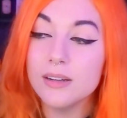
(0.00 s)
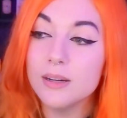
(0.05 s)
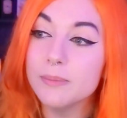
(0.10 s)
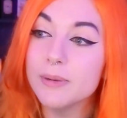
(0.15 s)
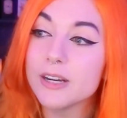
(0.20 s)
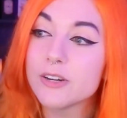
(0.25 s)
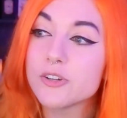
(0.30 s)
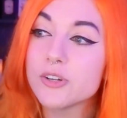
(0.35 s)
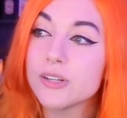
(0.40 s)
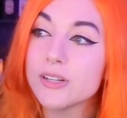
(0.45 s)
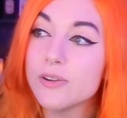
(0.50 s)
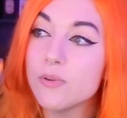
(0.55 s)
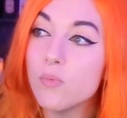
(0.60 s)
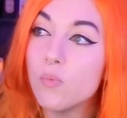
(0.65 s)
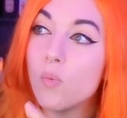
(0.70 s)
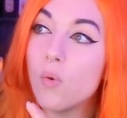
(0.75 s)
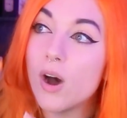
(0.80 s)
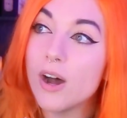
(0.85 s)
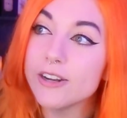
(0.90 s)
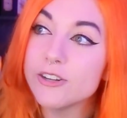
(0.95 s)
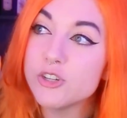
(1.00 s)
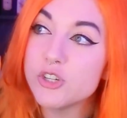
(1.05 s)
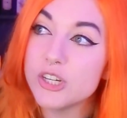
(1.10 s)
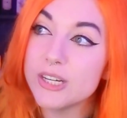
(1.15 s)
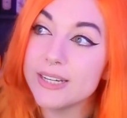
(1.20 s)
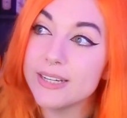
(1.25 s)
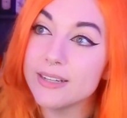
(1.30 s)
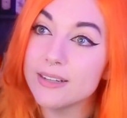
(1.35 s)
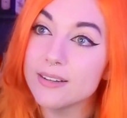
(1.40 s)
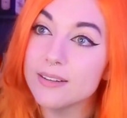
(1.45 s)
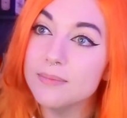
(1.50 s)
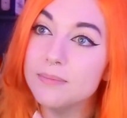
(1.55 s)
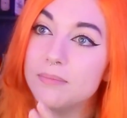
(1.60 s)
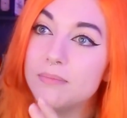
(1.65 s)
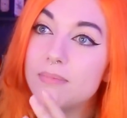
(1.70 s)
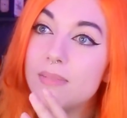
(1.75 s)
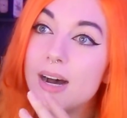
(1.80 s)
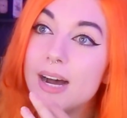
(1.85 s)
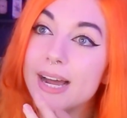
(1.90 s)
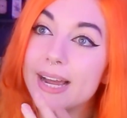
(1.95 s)
I'm actually watching
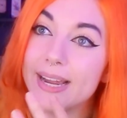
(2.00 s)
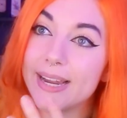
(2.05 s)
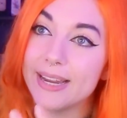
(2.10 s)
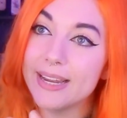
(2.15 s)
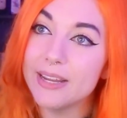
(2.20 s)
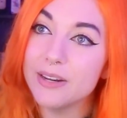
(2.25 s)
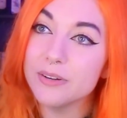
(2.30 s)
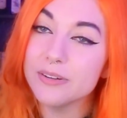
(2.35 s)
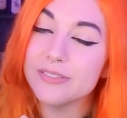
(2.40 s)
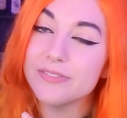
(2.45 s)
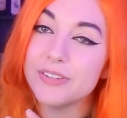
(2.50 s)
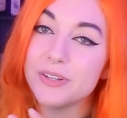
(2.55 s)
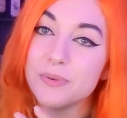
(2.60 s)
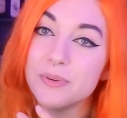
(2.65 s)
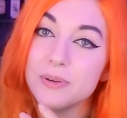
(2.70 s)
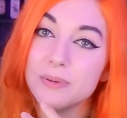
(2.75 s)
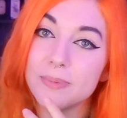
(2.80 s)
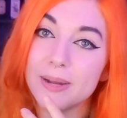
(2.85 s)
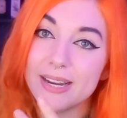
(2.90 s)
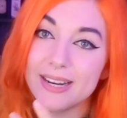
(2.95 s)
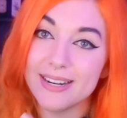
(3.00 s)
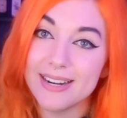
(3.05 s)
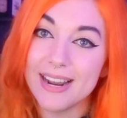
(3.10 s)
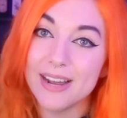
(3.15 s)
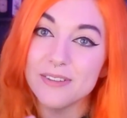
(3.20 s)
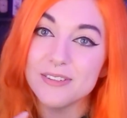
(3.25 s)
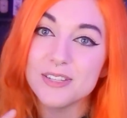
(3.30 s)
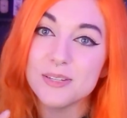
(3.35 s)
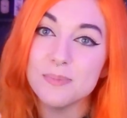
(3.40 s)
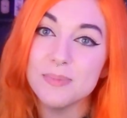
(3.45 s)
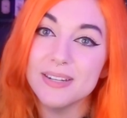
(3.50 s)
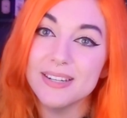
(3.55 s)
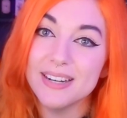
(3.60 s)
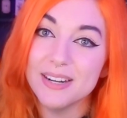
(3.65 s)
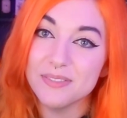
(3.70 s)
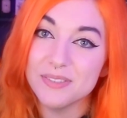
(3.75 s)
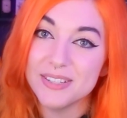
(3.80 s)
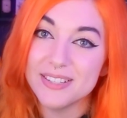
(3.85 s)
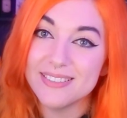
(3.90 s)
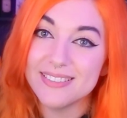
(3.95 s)
my interview and my announcement and
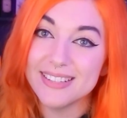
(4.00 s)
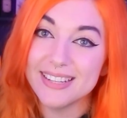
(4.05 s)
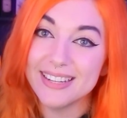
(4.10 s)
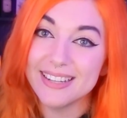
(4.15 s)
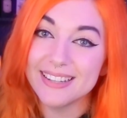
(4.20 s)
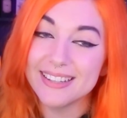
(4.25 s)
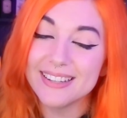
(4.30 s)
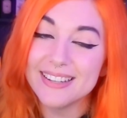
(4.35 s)
everything.